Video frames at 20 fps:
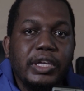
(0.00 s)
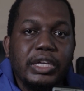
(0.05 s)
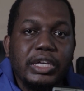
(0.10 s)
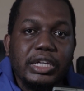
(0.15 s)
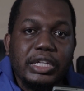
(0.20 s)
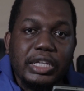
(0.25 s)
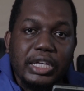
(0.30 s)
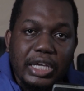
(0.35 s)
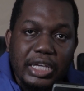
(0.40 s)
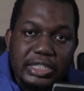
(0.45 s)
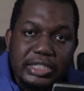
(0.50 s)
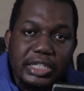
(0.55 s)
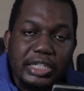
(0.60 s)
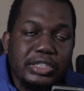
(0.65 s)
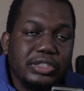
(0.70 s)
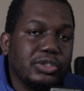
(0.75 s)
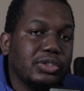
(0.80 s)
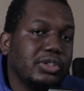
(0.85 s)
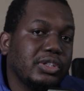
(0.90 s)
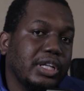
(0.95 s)
In
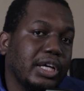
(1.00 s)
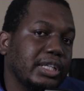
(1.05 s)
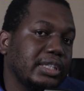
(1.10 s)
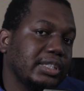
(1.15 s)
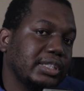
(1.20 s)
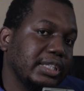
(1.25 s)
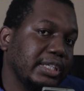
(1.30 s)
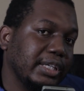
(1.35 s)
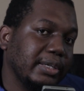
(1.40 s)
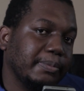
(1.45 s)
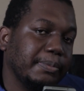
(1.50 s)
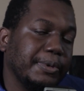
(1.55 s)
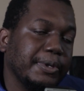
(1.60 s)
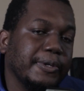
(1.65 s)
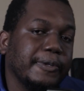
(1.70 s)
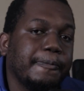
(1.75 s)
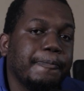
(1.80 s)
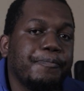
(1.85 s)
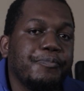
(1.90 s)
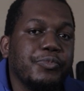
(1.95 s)
essence to that same
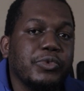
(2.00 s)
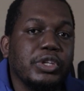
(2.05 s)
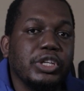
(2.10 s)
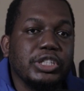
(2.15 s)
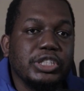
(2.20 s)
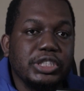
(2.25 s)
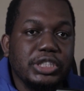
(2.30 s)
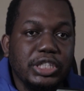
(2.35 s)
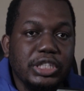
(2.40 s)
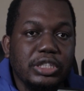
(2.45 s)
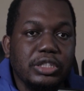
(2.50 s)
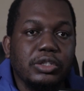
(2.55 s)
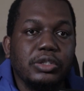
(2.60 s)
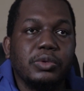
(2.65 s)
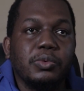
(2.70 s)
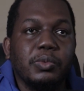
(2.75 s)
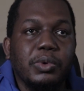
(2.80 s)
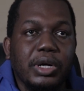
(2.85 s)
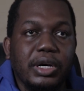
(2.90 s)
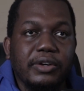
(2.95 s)
way, you still
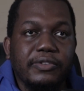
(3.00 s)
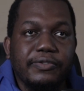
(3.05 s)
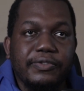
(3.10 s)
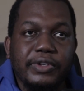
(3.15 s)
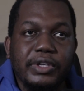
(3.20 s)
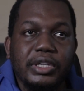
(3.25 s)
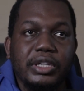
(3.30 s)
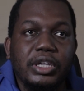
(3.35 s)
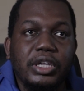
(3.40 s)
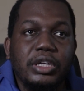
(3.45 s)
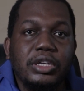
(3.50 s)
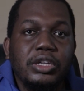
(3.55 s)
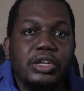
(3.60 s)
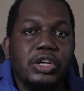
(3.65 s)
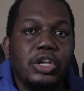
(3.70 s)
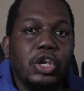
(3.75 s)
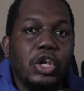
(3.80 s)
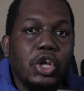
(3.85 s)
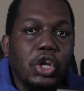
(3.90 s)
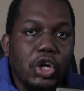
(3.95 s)
want to
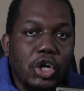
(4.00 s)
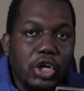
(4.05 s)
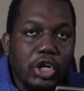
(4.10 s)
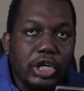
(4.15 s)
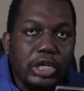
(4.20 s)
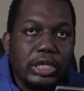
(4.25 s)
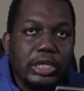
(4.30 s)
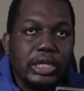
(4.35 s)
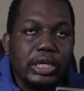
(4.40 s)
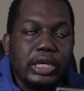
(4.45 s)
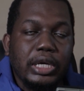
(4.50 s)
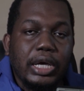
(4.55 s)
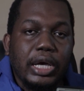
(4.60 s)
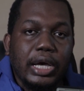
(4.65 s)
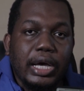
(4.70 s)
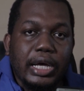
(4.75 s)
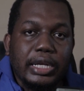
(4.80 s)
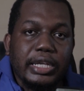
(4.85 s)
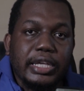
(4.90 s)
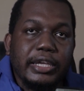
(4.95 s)
learn
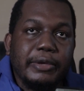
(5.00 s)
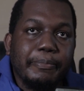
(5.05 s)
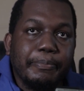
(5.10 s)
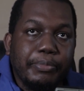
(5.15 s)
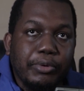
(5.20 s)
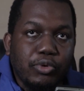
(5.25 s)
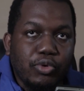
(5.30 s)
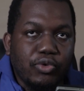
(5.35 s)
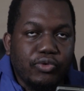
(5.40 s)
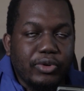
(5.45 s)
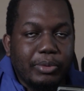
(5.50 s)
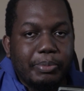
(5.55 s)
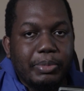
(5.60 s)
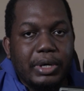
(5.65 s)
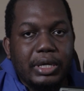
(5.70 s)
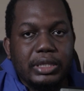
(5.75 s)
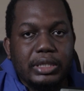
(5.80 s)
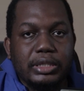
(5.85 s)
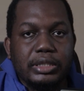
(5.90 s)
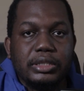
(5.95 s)
and improve
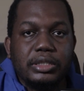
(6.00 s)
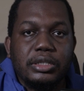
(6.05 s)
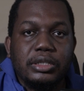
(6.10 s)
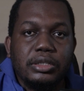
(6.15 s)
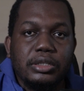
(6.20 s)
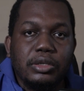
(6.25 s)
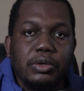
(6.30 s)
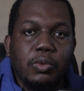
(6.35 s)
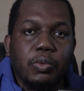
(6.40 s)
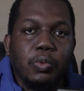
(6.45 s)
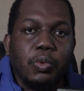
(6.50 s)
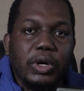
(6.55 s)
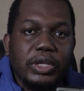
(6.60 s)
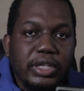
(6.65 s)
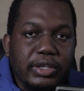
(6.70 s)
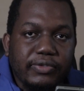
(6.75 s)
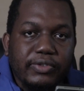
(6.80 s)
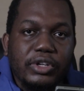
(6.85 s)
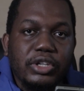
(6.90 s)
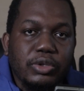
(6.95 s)
upon
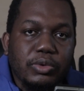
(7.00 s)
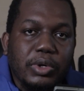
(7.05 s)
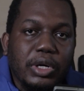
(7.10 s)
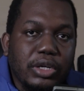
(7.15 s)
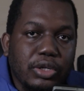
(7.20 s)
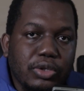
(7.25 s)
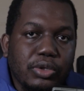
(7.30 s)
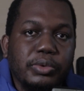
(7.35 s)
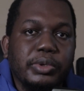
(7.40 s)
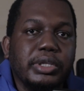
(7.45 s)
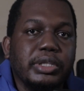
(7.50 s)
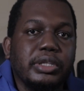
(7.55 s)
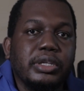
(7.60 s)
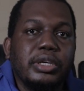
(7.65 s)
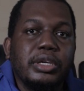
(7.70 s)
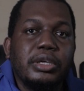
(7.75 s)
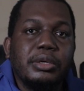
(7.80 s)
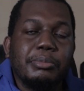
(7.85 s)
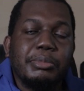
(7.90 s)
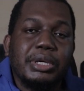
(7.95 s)
whatever you are doing,
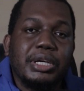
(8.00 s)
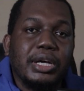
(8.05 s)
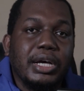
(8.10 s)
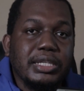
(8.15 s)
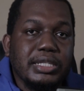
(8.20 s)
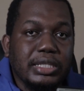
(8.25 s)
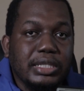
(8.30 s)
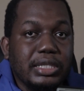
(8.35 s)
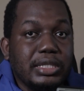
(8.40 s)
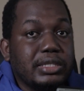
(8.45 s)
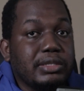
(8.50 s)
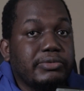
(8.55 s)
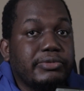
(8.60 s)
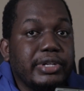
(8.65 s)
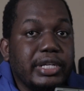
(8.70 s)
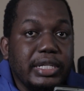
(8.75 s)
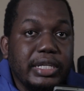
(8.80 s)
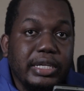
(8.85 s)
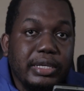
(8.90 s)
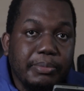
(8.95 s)
because it is
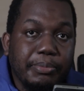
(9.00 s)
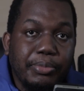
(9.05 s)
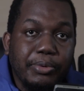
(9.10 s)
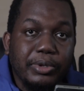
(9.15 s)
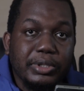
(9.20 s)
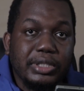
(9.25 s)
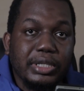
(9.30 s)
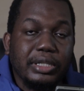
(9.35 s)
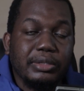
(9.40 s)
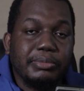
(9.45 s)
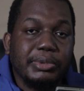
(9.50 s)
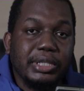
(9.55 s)
really important.